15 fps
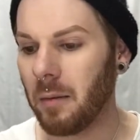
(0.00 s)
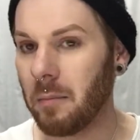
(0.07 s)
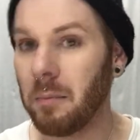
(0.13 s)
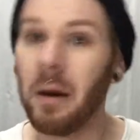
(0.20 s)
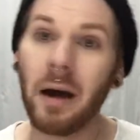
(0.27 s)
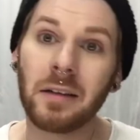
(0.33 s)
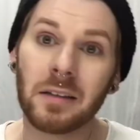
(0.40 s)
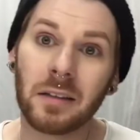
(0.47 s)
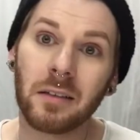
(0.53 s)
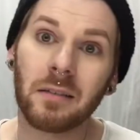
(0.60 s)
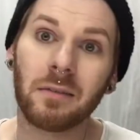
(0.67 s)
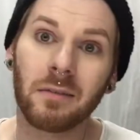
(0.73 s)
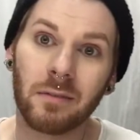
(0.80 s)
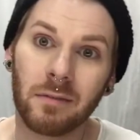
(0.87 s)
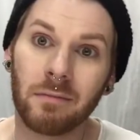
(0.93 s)
But
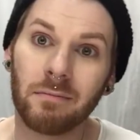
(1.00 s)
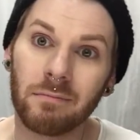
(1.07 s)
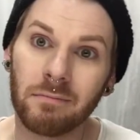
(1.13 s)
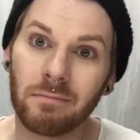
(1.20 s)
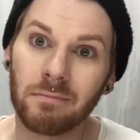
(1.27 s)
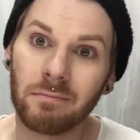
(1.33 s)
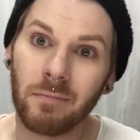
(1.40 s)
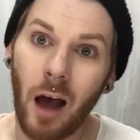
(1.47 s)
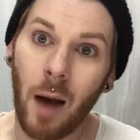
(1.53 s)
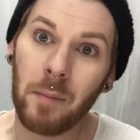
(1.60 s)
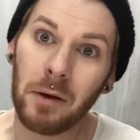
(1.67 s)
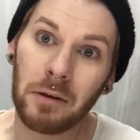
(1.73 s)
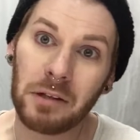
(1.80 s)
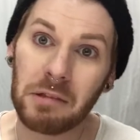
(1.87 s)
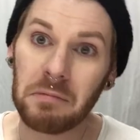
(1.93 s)
I'm
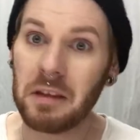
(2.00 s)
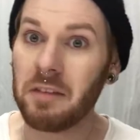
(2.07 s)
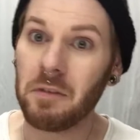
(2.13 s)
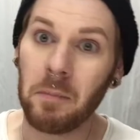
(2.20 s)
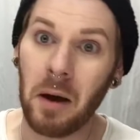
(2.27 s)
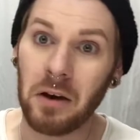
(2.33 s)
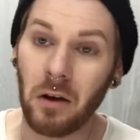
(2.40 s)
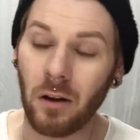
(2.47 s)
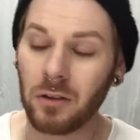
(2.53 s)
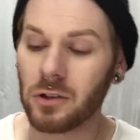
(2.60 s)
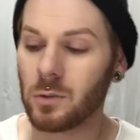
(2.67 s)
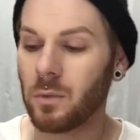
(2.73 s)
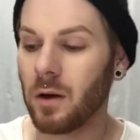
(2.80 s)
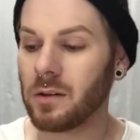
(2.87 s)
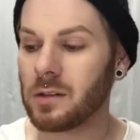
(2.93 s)
here to give you my knowledge as well.